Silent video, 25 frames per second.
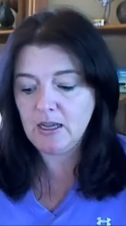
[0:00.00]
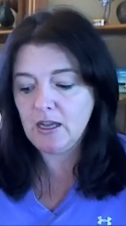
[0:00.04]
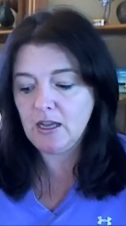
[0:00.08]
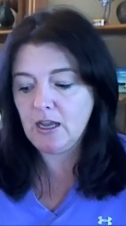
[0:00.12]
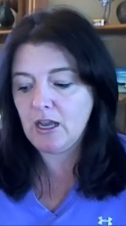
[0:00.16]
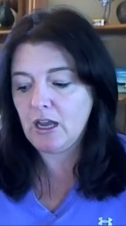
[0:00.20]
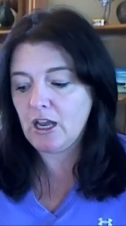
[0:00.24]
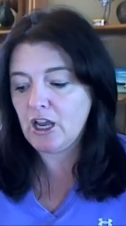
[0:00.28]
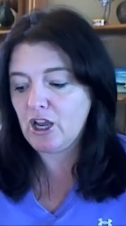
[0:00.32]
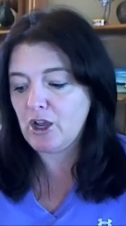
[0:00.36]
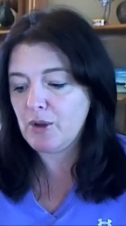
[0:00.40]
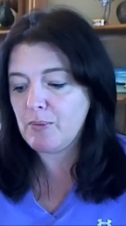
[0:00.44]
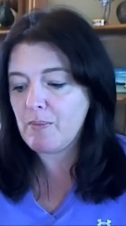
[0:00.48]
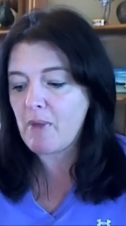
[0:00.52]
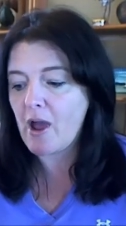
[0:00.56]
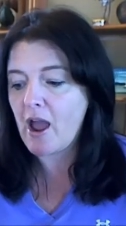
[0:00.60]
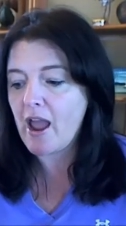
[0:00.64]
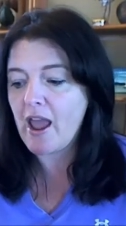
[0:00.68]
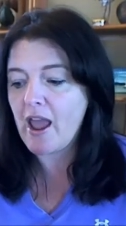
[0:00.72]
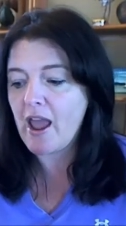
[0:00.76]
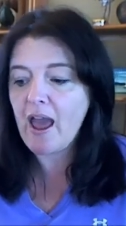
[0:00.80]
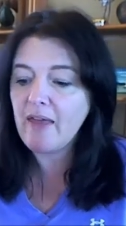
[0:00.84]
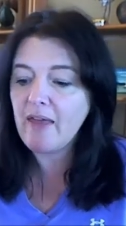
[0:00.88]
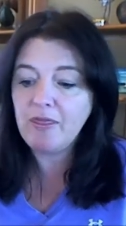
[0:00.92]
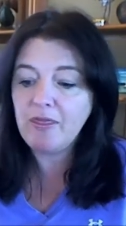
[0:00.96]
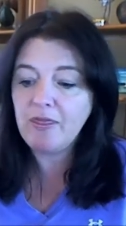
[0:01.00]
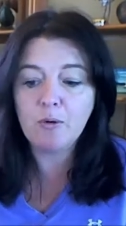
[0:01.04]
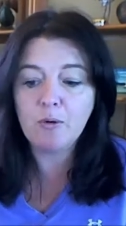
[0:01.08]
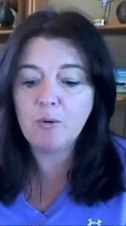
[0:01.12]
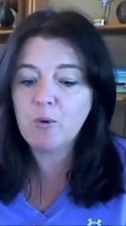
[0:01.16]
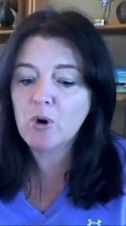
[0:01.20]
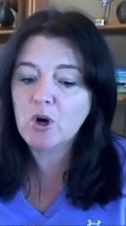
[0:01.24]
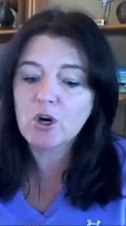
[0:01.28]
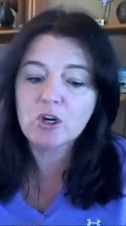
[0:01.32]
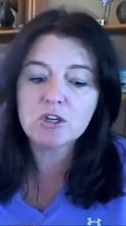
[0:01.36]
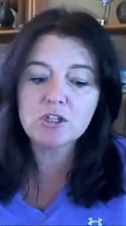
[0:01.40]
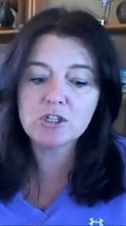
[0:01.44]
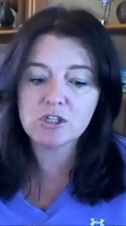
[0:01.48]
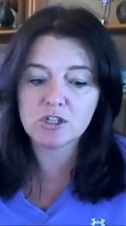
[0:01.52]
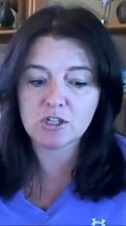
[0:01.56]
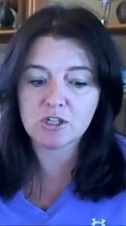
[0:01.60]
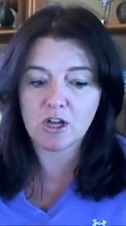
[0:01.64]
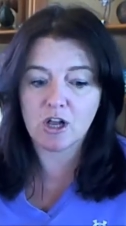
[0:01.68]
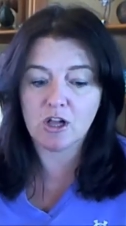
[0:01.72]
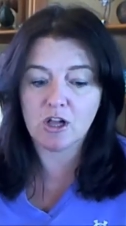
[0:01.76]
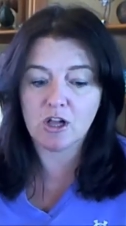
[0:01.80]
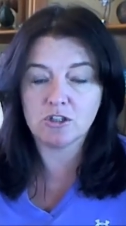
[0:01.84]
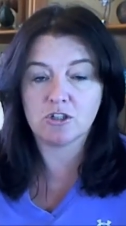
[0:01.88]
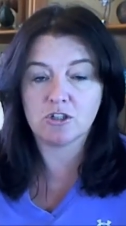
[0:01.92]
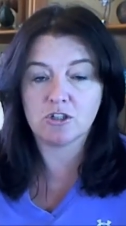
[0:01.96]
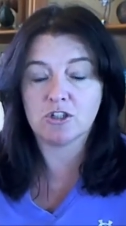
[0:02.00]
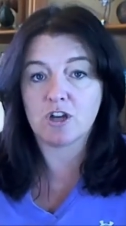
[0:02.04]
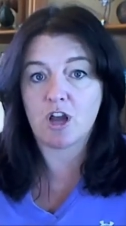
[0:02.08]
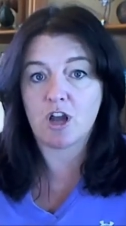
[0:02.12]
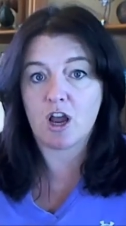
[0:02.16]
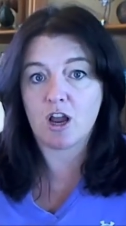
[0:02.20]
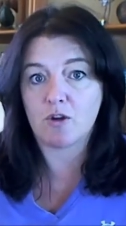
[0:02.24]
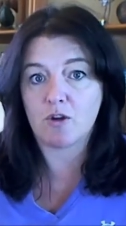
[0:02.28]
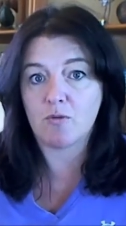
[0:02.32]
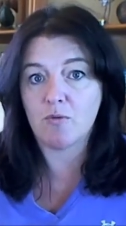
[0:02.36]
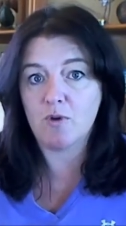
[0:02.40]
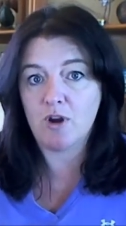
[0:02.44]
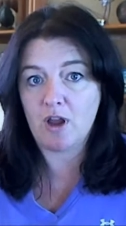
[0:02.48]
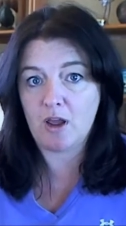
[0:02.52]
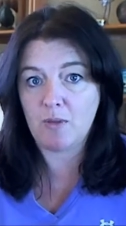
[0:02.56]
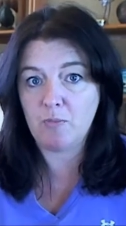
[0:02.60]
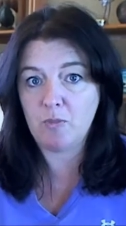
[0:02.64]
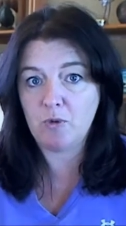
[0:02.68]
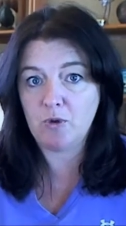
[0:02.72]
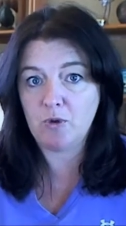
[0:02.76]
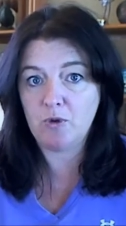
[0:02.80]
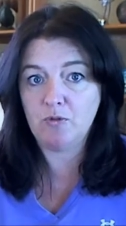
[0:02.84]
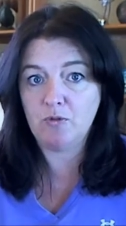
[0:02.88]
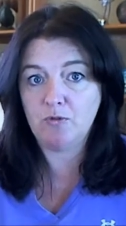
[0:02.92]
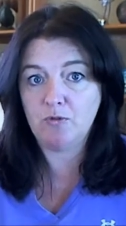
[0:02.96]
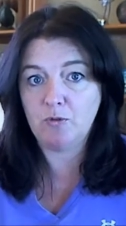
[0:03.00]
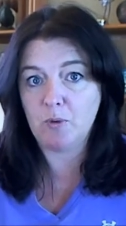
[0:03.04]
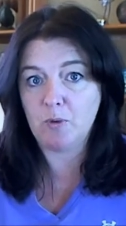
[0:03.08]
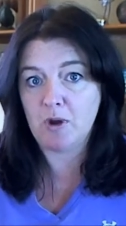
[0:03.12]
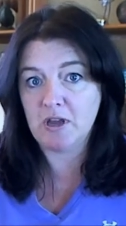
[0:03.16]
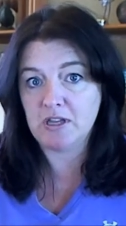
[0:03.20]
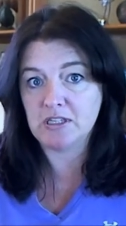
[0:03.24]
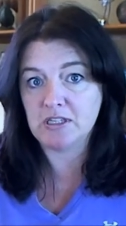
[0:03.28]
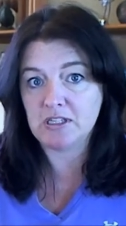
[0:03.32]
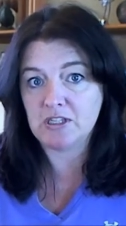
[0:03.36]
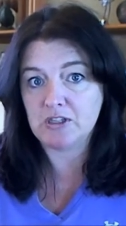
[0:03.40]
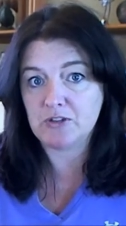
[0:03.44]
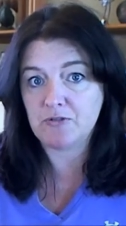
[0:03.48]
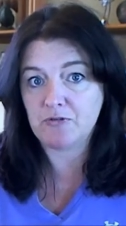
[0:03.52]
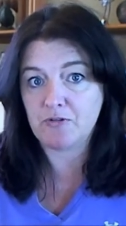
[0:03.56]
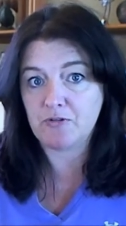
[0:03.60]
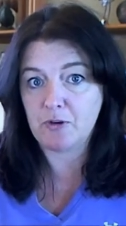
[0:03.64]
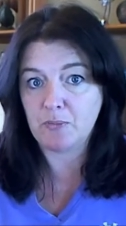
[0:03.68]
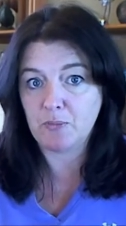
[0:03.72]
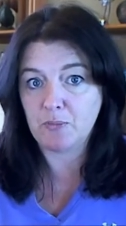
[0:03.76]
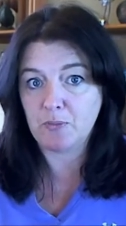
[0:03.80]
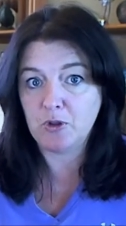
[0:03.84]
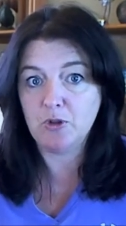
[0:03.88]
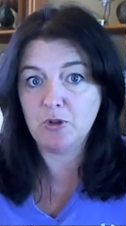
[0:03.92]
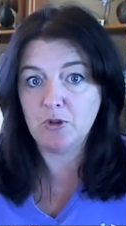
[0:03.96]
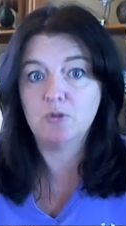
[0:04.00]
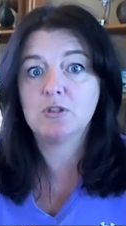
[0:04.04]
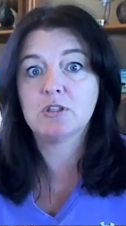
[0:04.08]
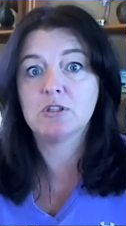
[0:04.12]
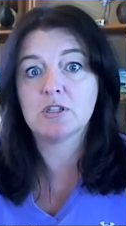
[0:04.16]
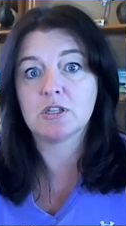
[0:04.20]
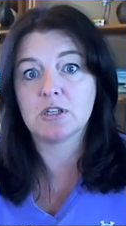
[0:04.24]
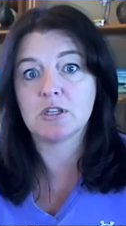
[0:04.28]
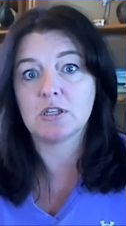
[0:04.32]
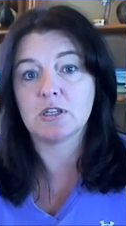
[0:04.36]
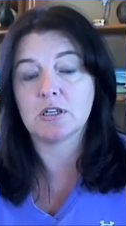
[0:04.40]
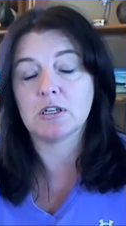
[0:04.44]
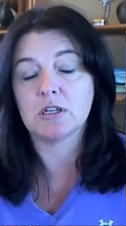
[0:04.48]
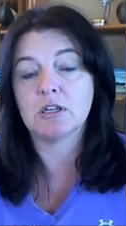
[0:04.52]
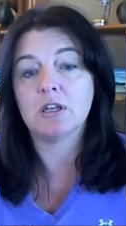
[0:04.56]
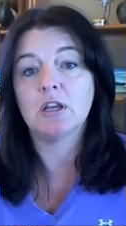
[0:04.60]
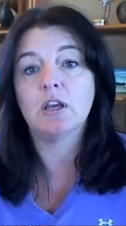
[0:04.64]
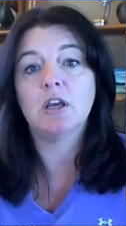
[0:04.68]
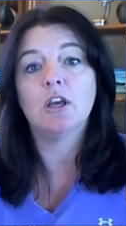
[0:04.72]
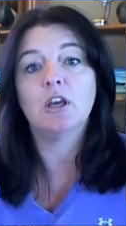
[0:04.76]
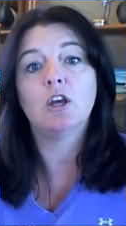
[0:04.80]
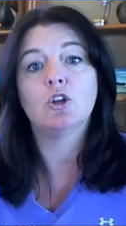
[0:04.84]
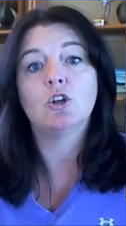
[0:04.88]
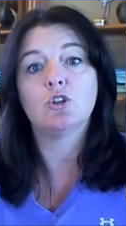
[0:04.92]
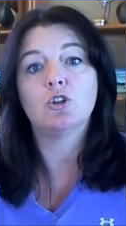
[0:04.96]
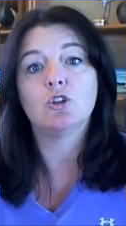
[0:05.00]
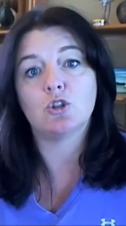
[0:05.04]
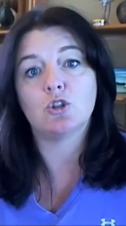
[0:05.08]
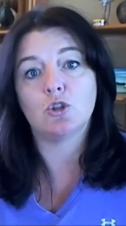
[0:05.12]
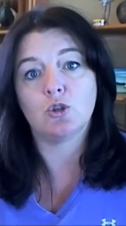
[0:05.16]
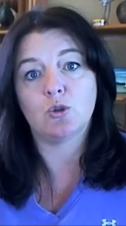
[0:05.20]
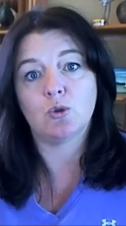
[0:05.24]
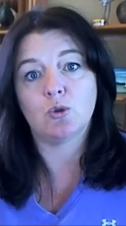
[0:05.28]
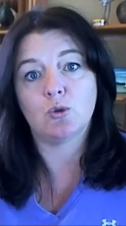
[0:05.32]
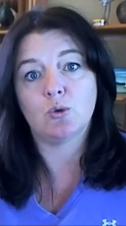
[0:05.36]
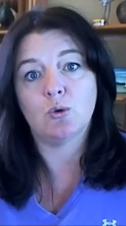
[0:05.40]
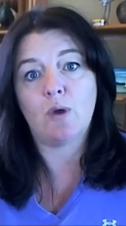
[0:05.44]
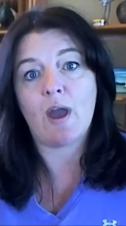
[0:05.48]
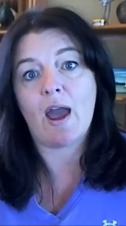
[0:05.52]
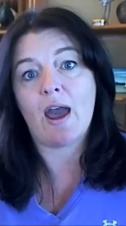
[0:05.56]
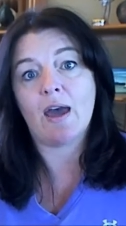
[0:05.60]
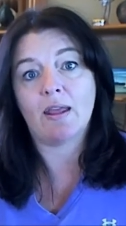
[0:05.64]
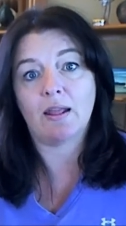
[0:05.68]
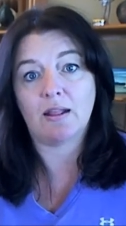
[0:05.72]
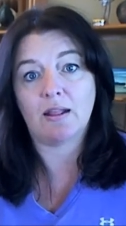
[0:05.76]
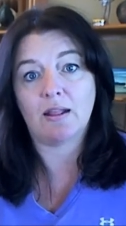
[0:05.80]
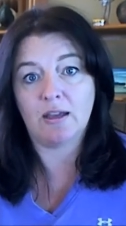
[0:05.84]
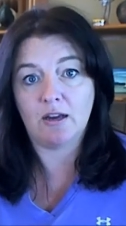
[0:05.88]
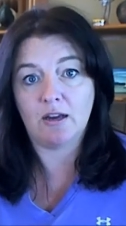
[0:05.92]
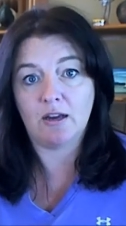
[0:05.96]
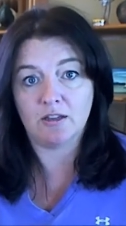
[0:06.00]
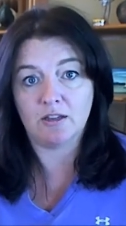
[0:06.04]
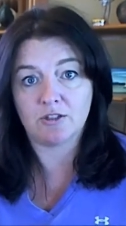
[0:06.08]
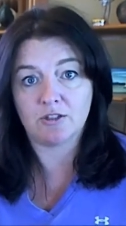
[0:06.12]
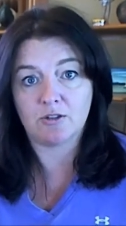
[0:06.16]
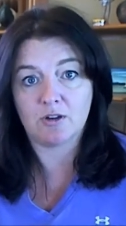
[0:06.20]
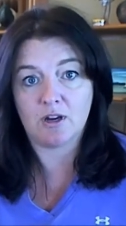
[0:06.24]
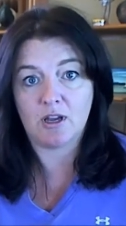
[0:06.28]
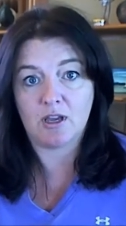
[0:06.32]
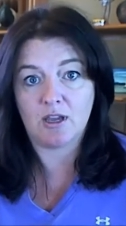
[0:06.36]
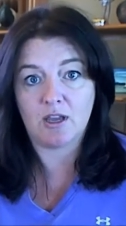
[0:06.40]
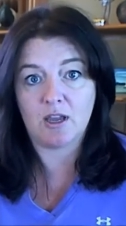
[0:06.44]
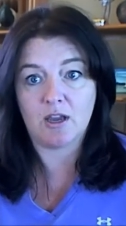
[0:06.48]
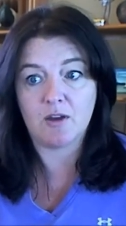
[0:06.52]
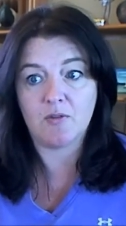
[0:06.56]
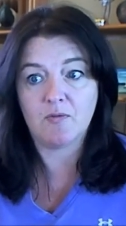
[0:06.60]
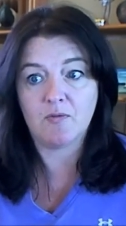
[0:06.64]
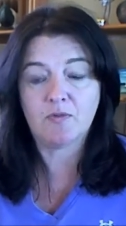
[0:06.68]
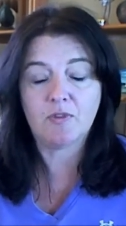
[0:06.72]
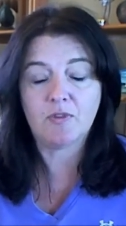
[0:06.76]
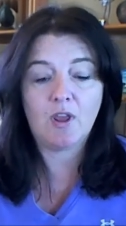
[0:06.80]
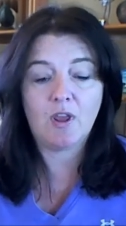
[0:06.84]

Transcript: Um, I had the worst culture shock when I moved once from Houston to Adelaide, Australia.